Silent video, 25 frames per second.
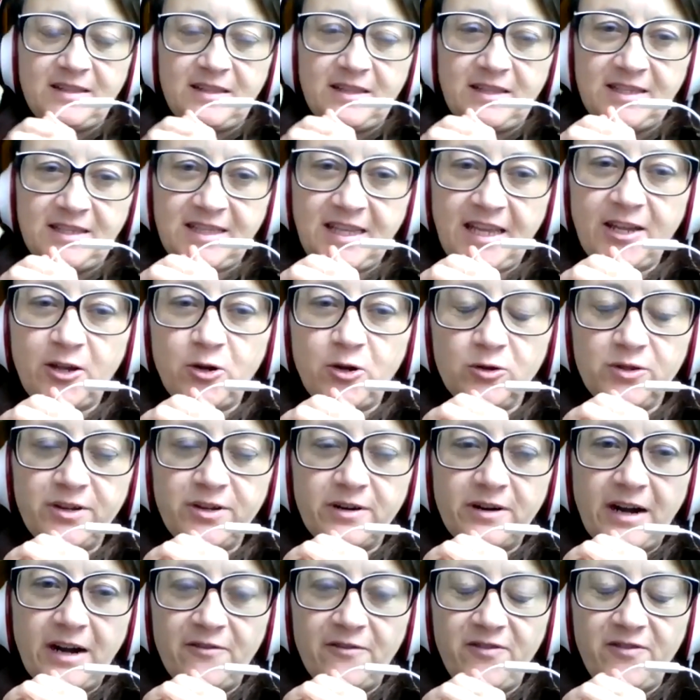
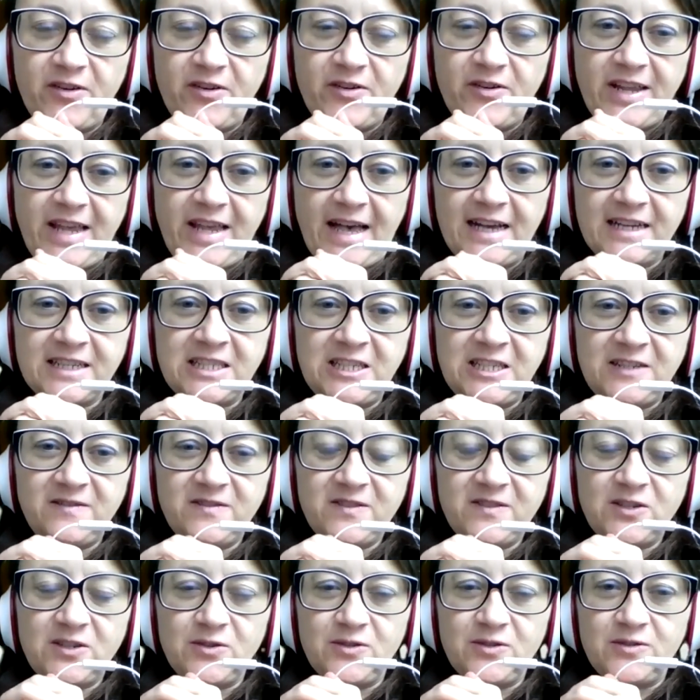stakeholders are very
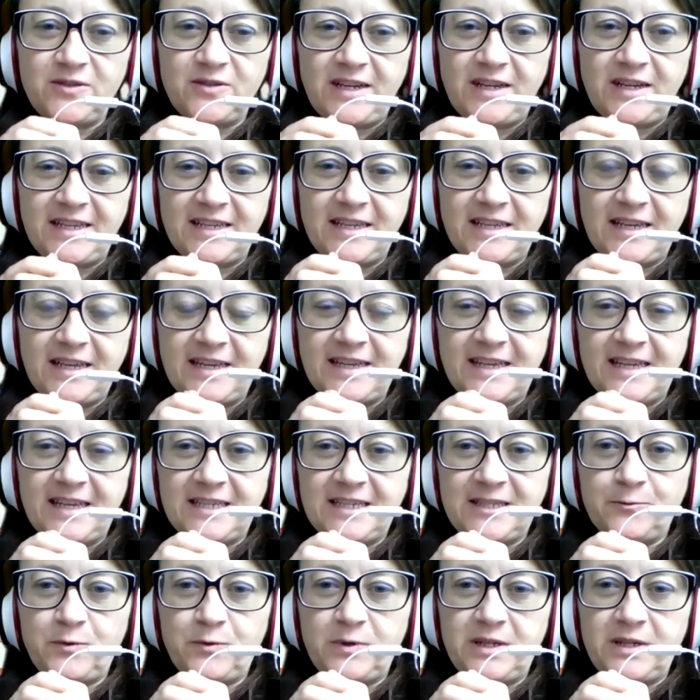active. So I
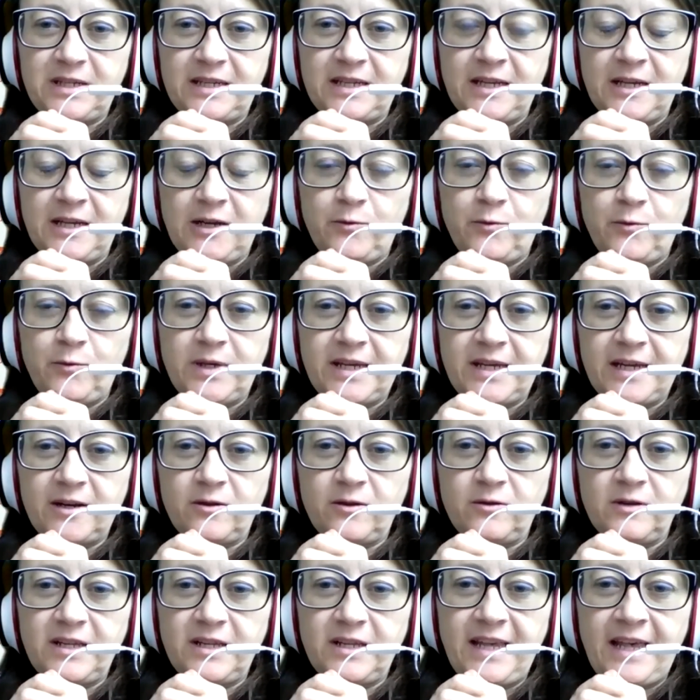guess we can
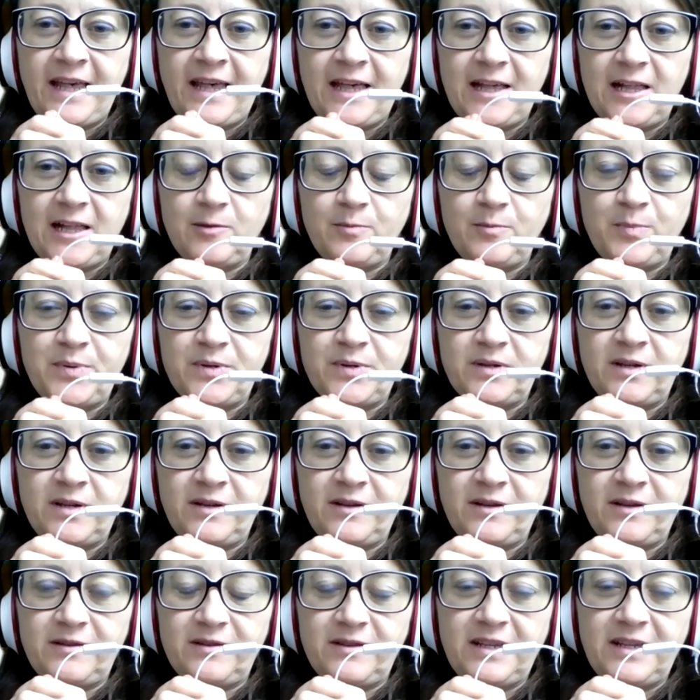only help
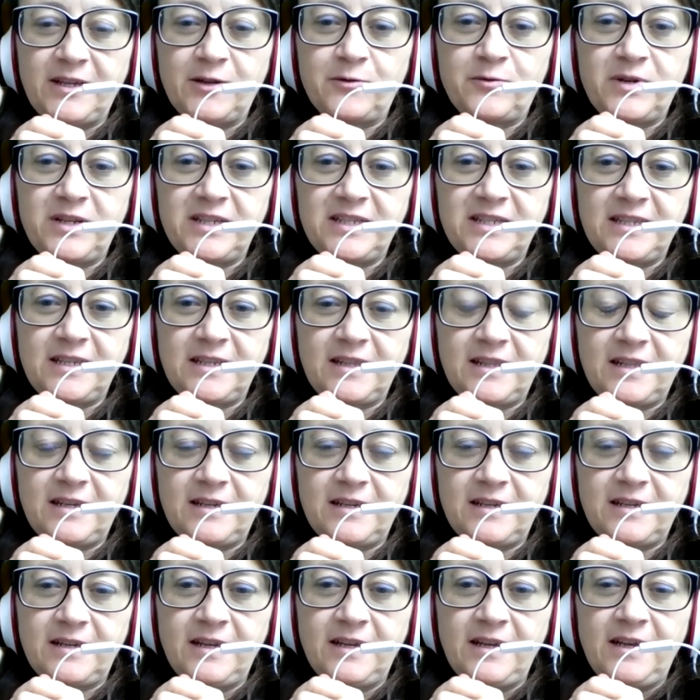increasing
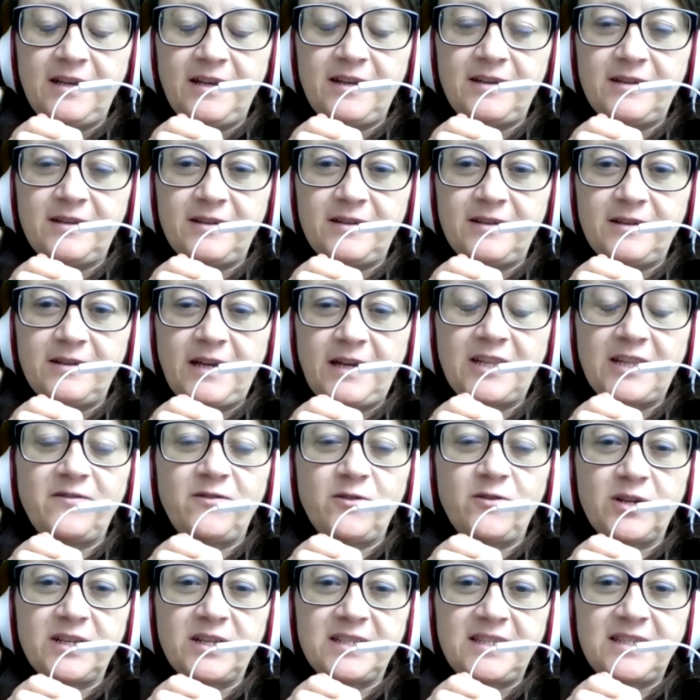the
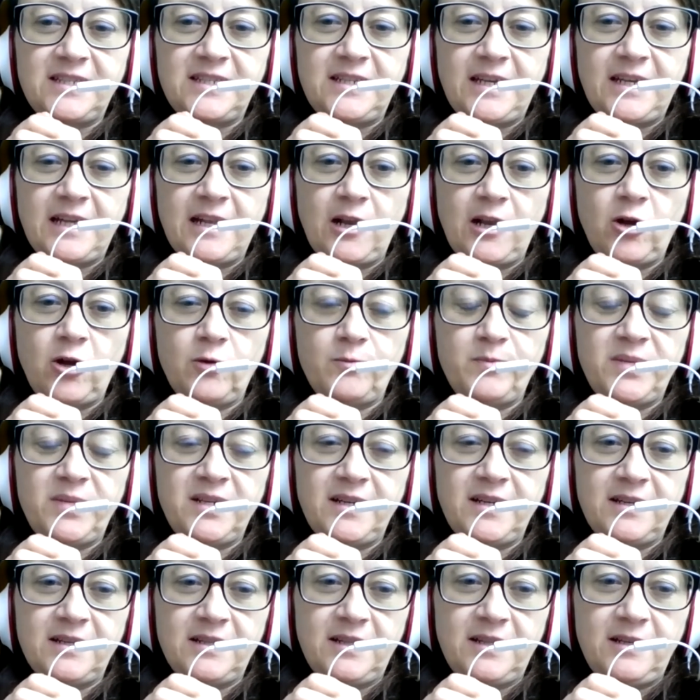advocacy and
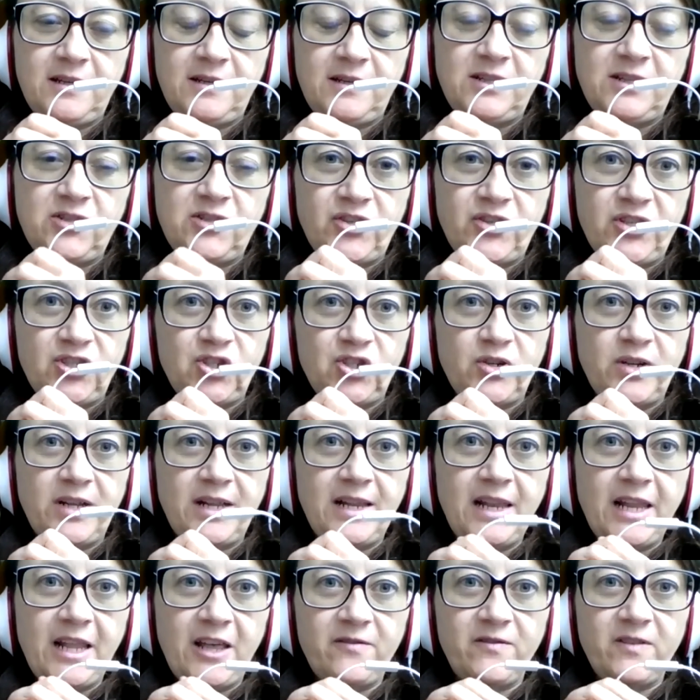lobby at the
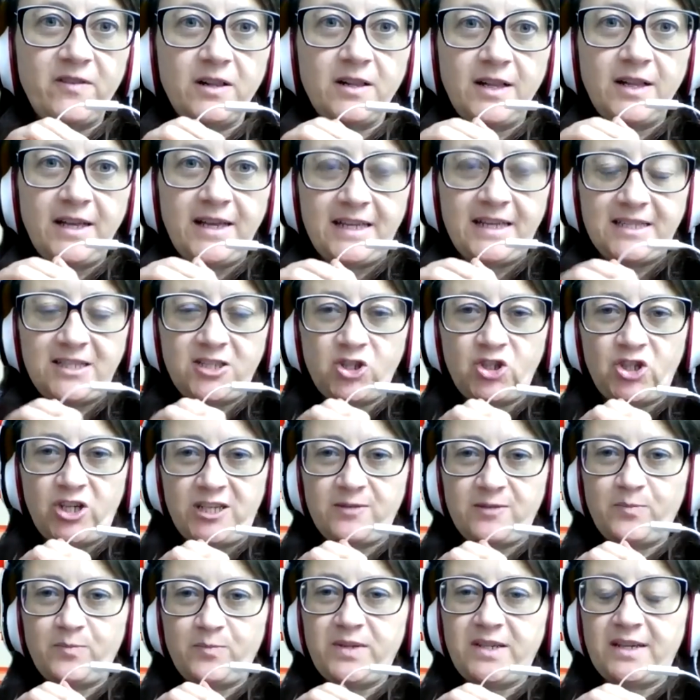international level as
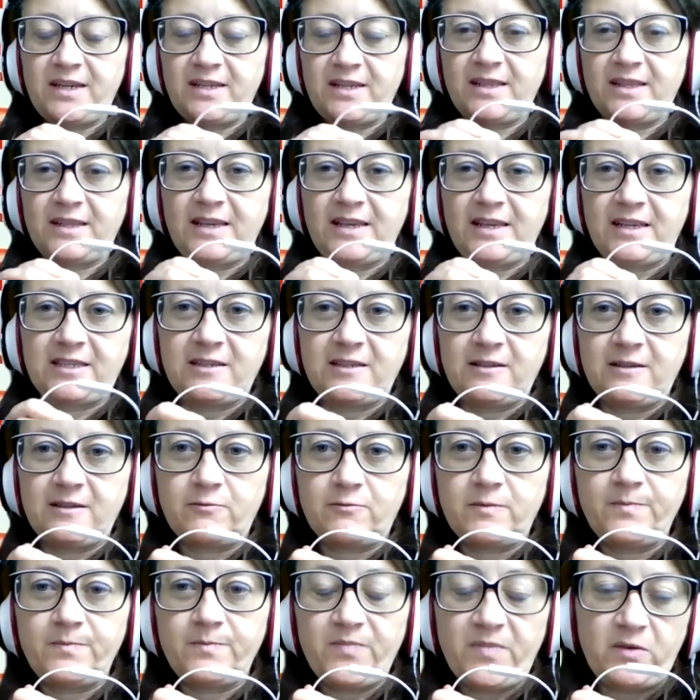CeSPI and as a
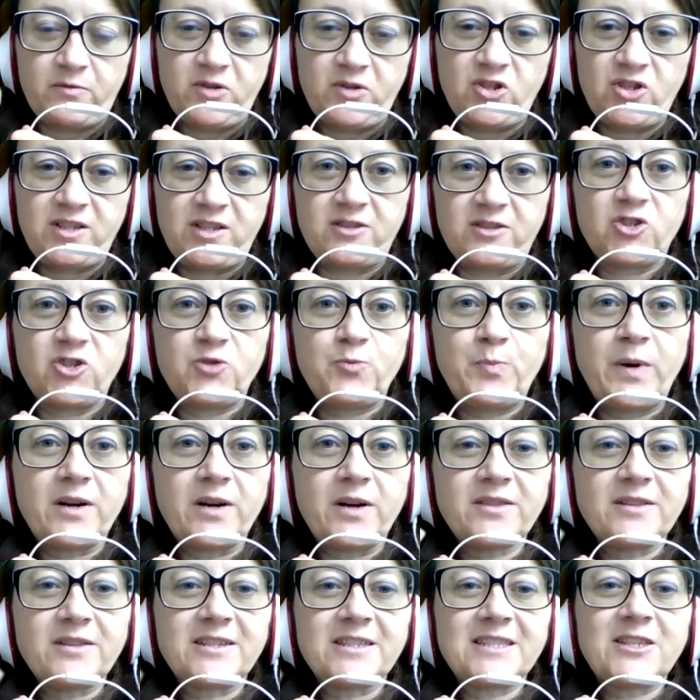research
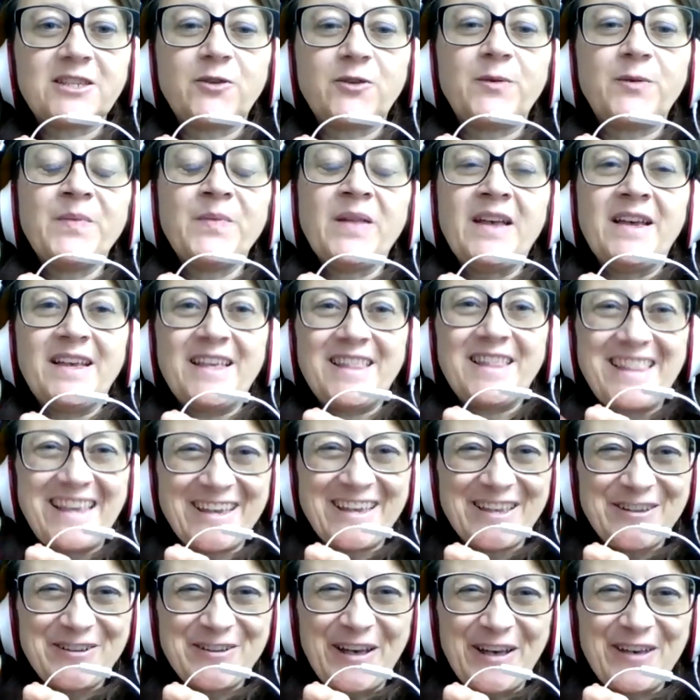partner. So
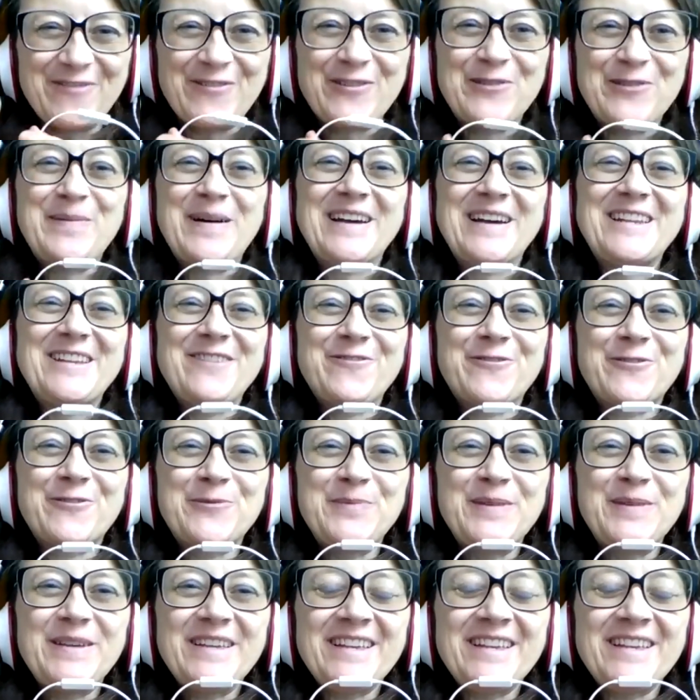thank you, everybody, for
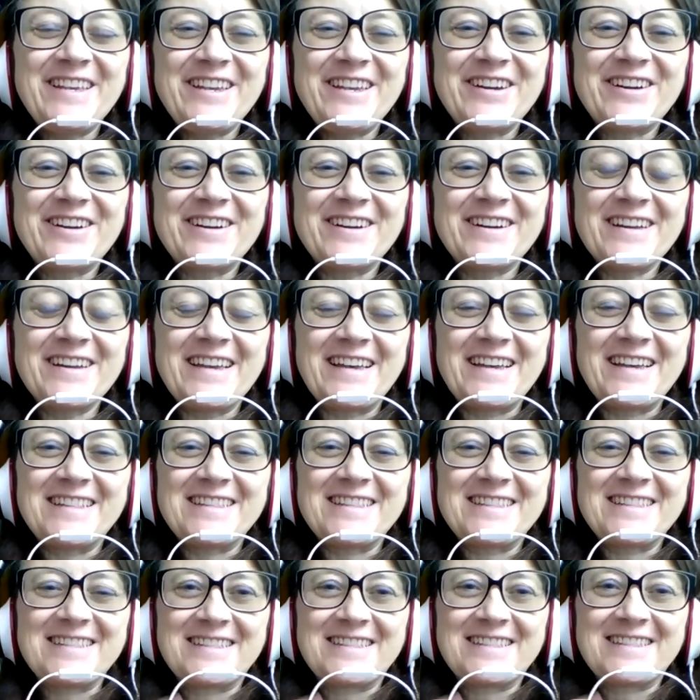being here,
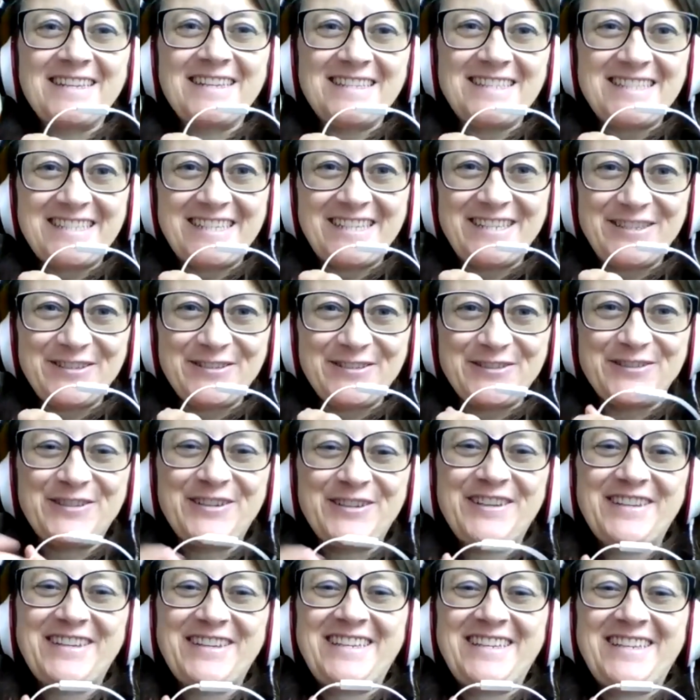and see you
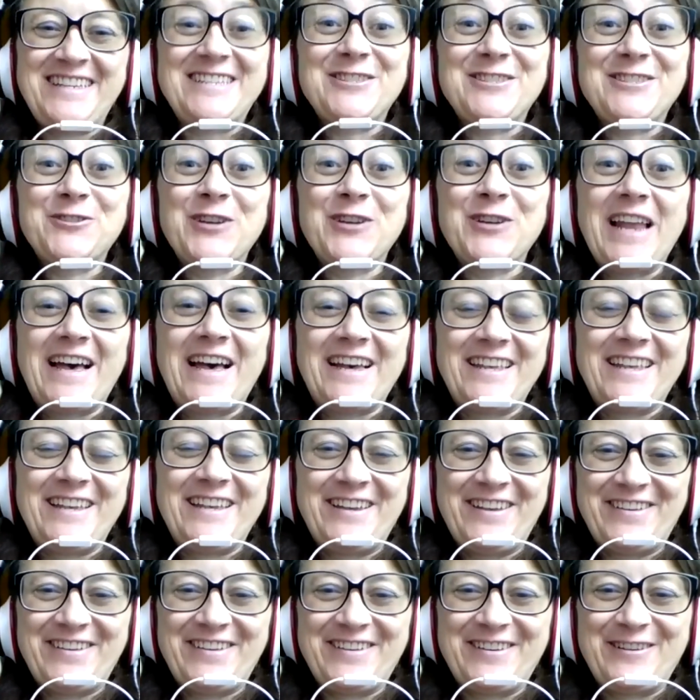in
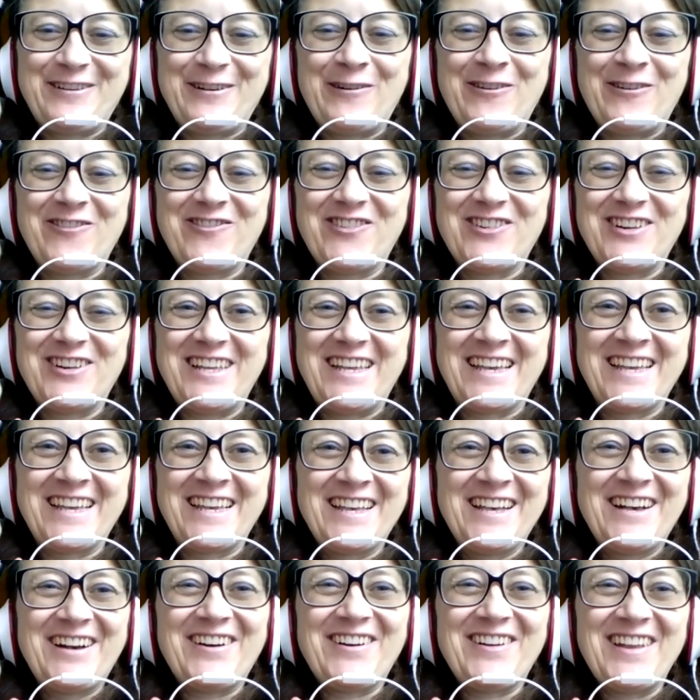July, hopefully
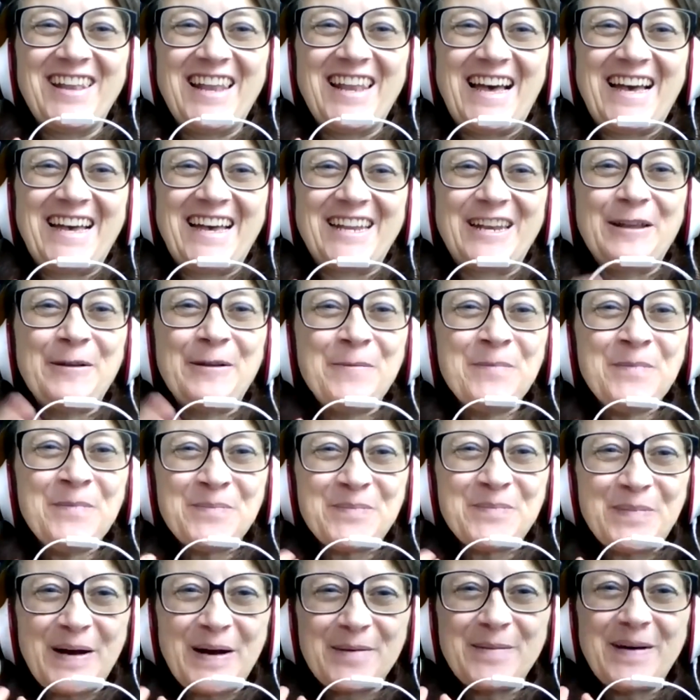online.
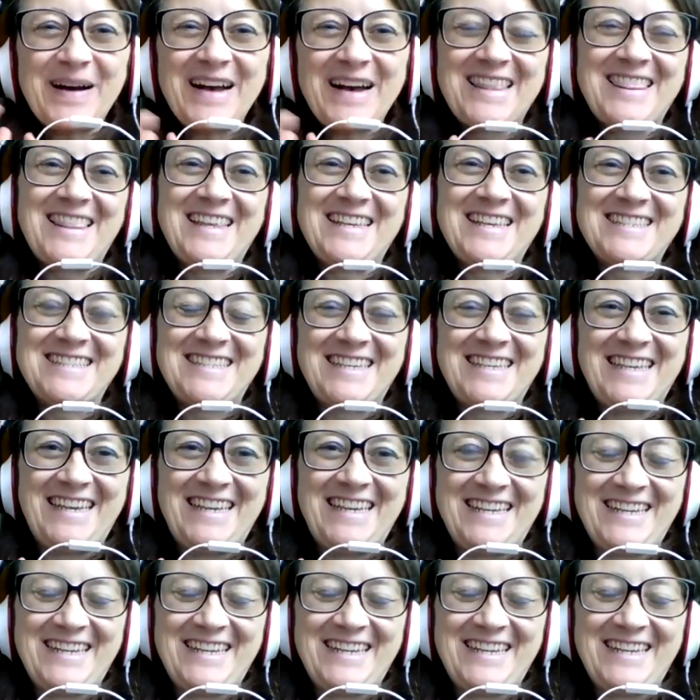Bye-bye. Thanks again.